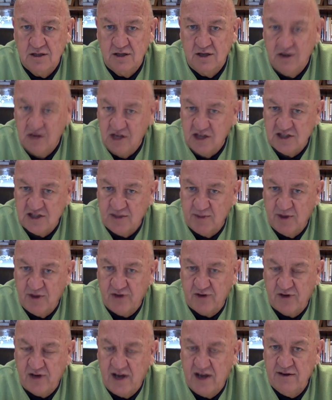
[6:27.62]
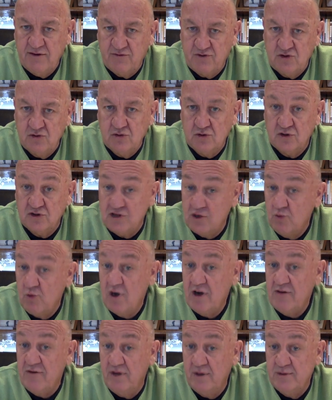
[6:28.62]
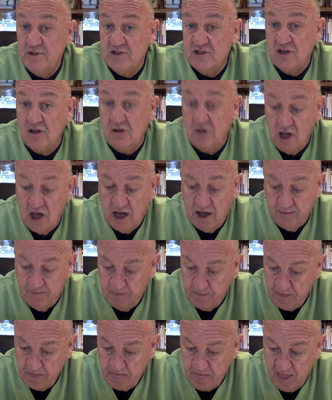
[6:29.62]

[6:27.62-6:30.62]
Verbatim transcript: you need some other kind of tools. And one of them is a club.